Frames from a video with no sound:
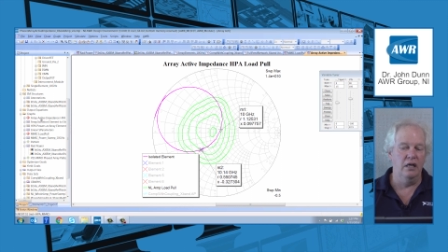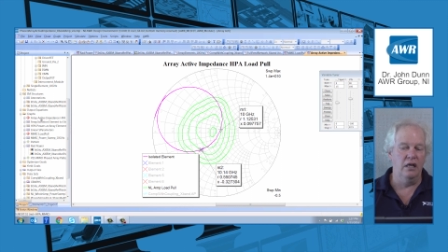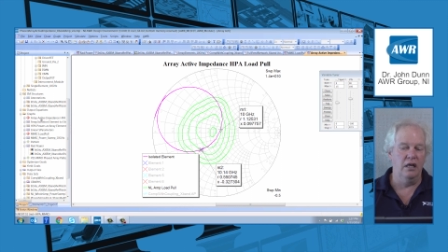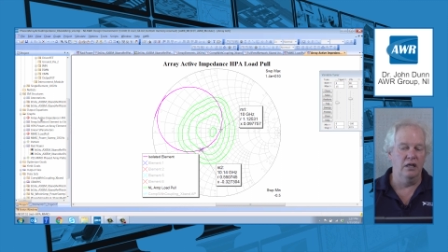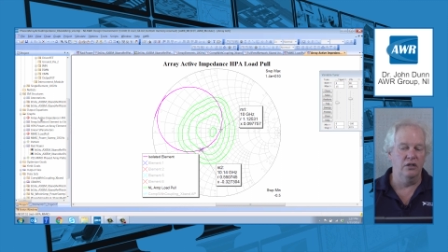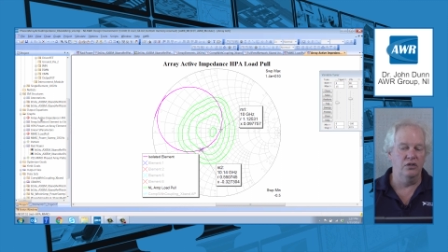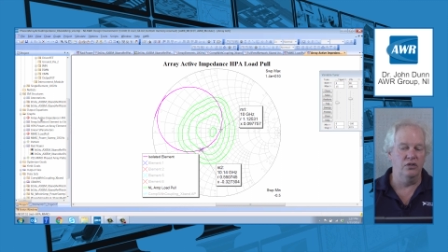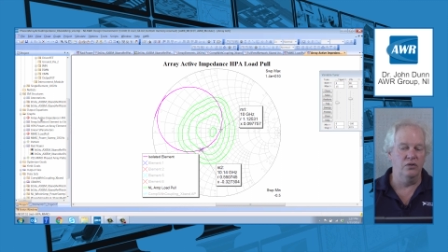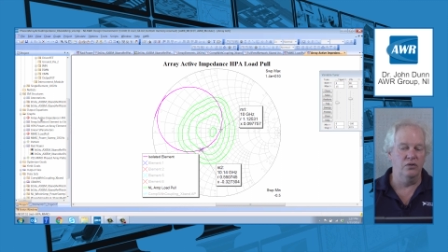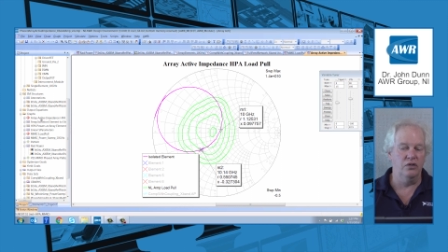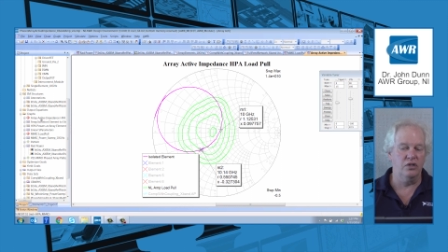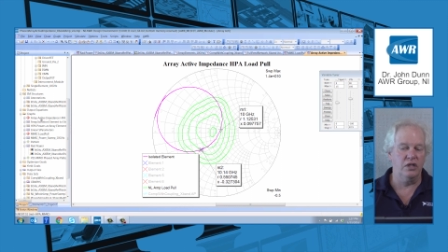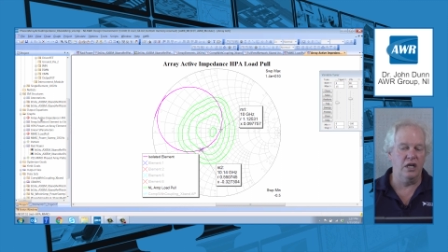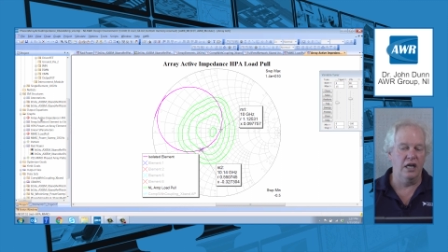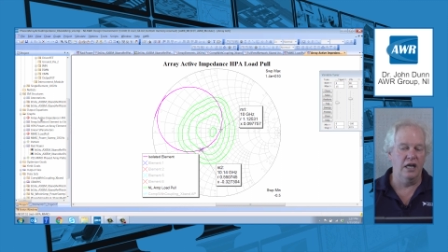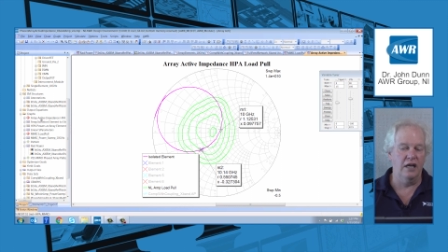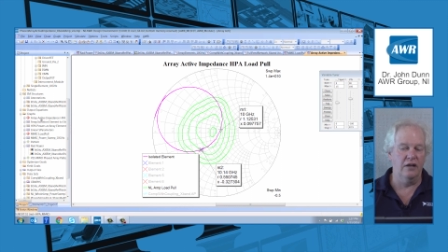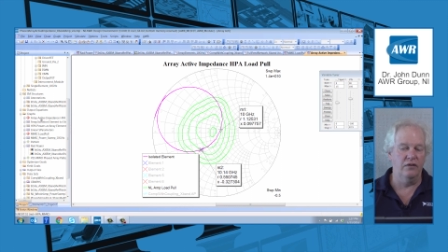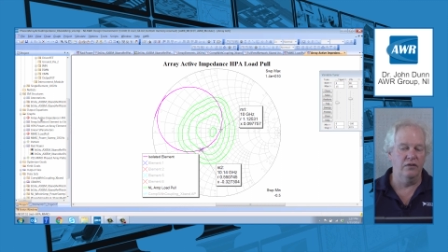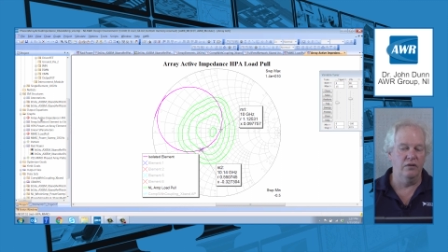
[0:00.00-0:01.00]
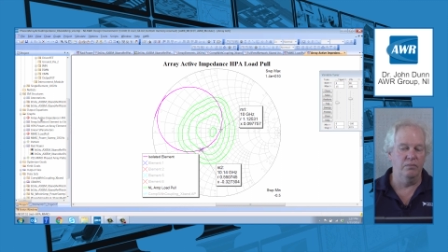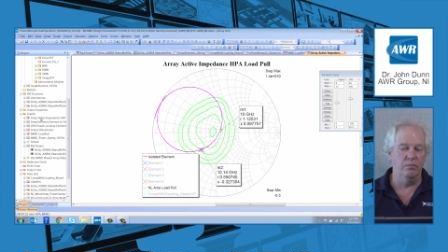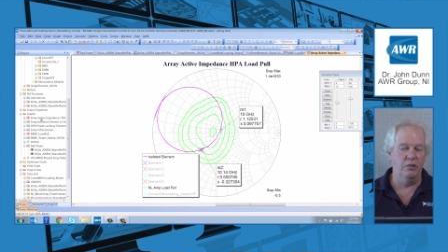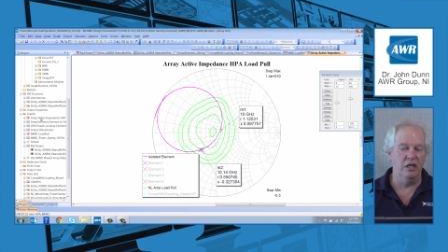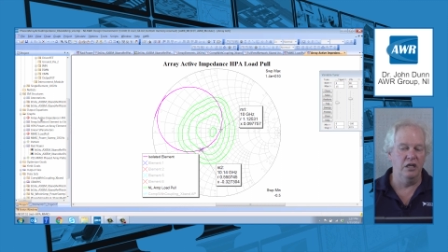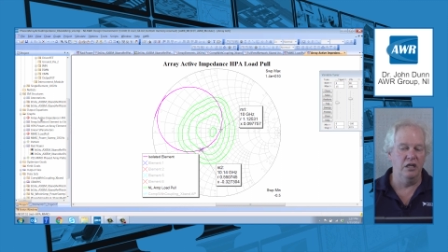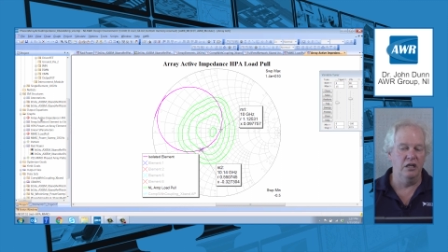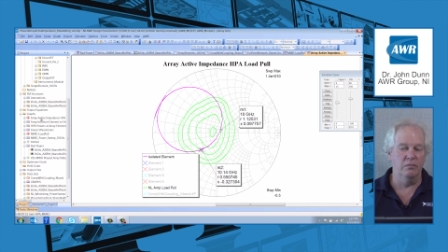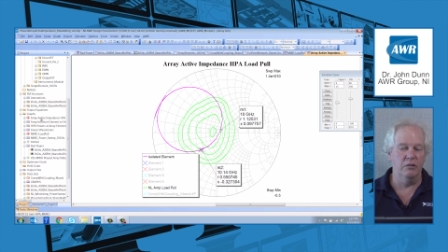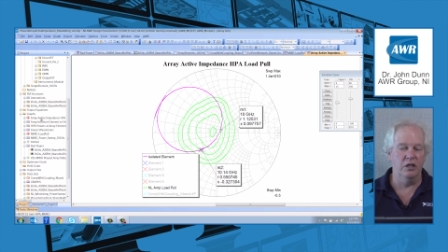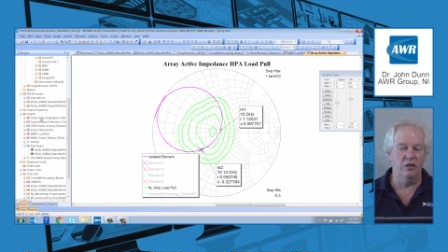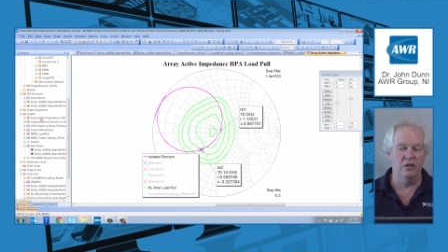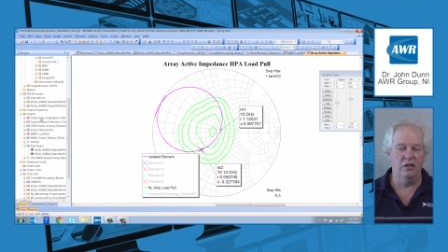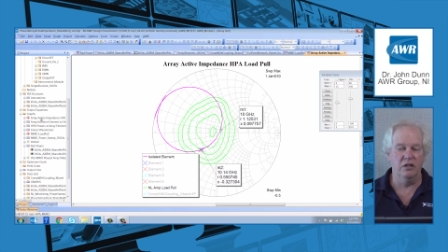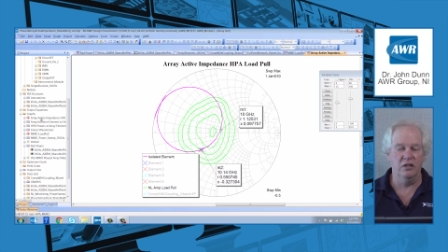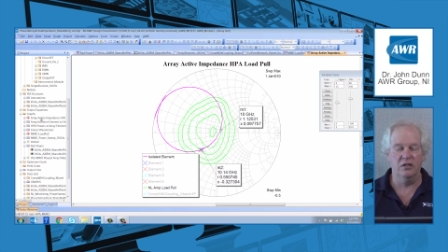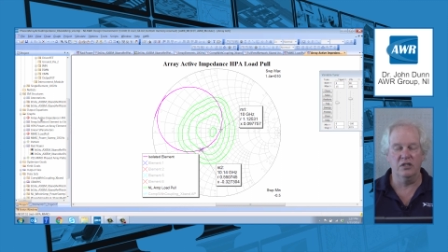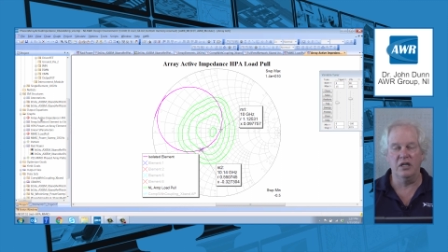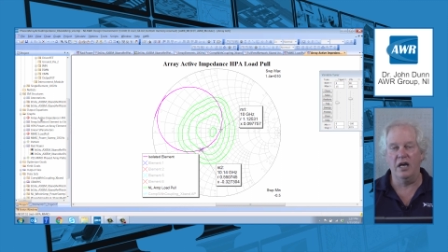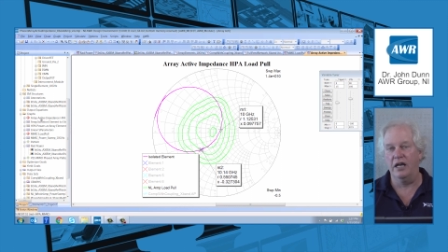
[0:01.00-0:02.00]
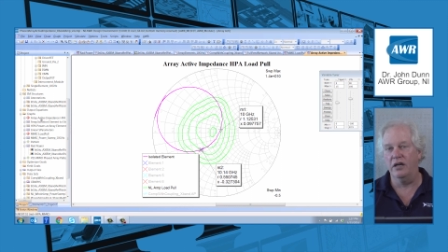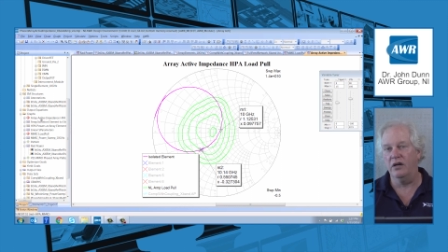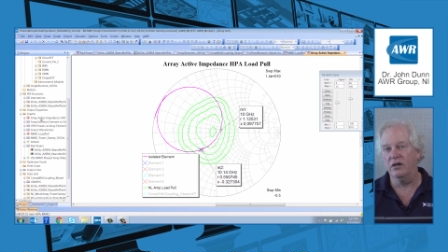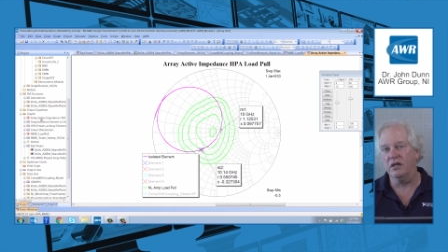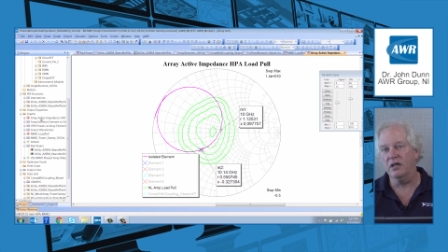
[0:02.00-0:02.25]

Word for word: as you scan the beam, and the designer